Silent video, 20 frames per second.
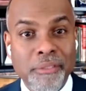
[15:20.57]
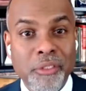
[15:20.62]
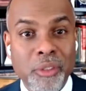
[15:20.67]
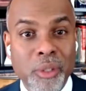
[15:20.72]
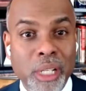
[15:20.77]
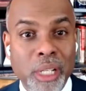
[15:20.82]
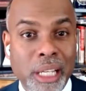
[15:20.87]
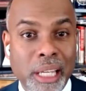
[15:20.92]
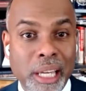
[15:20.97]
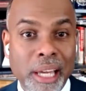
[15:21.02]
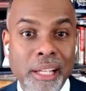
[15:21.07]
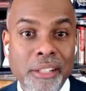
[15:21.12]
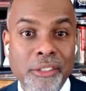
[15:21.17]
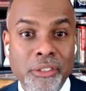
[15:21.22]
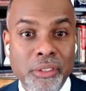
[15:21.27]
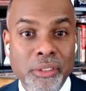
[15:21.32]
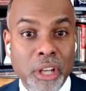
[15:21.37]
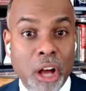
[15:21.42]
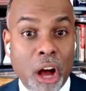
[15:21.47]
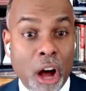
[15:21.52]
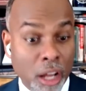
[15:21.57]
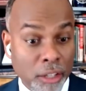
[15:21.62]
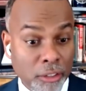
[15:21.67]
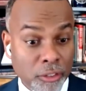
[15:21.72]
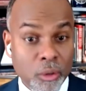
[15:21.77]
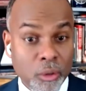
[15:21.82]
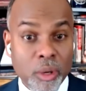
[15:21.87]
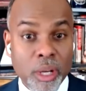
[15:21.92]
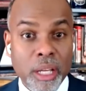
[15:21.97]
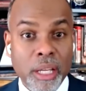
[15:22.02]
They have to engage in the
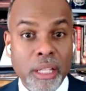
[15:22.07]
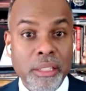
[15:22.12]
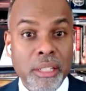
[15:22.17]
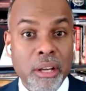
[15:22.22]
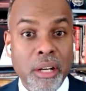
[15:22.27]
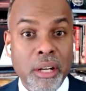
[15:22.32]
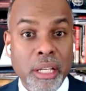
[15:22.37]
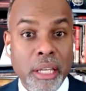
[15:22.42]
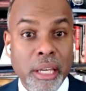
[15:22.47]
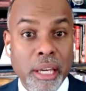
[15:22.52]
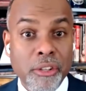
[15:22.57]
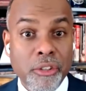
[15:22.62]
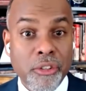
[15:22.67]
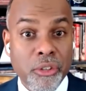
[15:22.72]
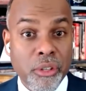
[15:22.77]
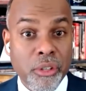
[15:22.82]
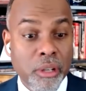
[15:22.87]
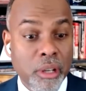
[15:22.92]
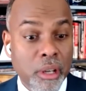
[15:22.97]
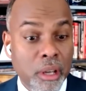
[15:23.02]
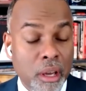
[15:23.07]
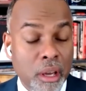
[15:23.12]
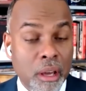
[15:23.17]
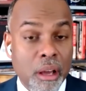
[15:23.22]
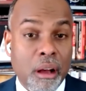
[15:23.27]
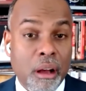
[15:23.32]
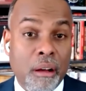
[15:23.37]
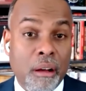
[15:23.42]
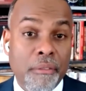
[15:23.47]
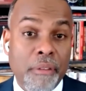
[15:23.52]
ongoing interrogation
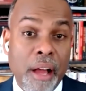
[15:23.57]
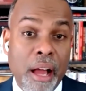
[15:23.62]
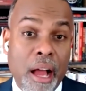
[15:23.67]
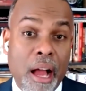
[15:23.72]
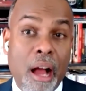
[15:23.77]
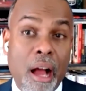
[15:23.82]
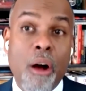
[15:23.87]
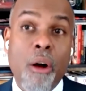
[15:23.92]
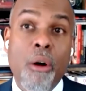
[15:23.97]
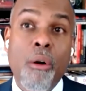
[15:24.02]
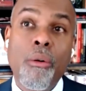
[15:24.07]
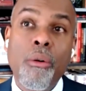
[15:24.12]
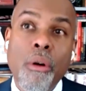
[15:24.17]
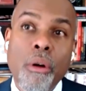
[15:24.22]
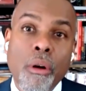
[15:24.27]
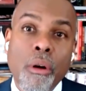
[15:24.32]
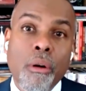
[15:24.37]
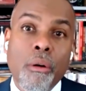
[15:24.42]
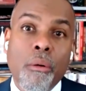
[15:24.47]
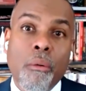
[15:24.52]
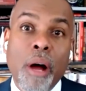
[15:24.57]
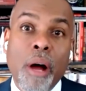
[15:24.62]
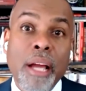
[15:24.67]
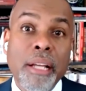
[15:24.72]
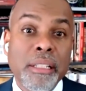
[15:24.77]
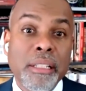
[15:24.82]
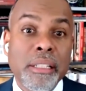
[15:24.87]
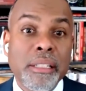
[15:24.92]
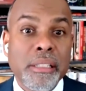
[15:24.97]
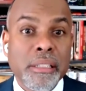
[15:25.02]
of how
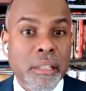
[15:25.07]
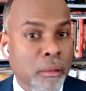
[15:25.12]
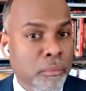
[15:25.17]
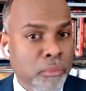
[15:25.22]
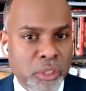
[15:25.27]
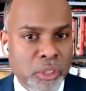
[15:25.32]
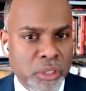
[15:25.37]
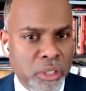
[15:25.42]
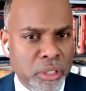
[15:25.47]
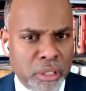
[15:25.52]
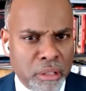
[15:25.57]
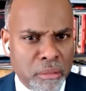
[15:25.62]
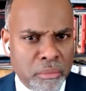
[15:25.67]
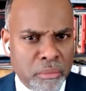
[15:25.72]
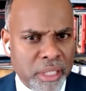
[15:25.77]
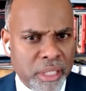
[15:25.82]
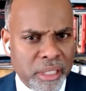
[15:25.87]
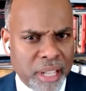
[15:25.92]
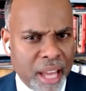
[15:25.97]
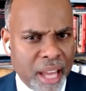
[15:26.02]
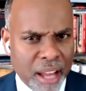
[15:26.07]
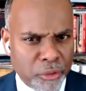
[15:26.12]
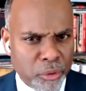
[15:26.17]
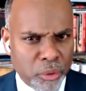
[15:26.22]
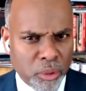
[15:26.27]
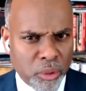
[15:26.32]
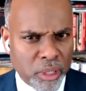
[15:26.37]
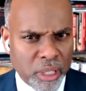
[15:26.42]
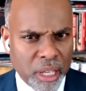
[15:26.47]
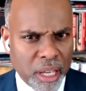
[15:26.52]
whiteness comes to them as
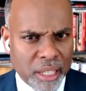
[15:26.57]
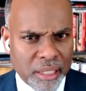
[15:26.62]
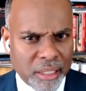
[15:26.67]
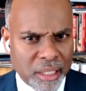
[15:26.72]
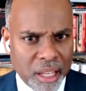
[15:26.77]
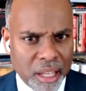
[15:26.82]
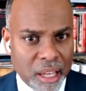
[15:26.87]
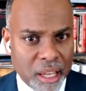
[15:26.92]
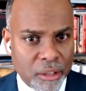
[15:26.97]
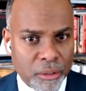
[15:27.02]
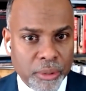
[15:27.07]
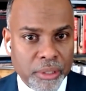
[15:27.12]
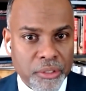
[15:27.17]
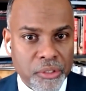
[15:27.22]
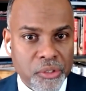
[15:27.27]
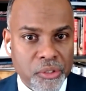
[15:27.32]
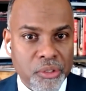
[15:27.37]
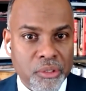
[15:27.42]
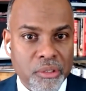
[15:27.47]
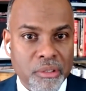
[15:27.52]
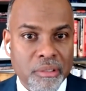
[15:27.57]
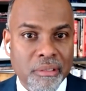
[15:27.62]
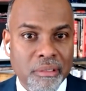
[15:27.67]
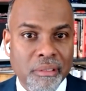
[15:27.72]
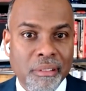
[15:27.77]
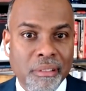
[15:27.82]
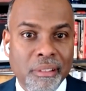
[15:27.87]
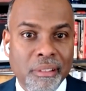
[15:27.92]
naturally as language.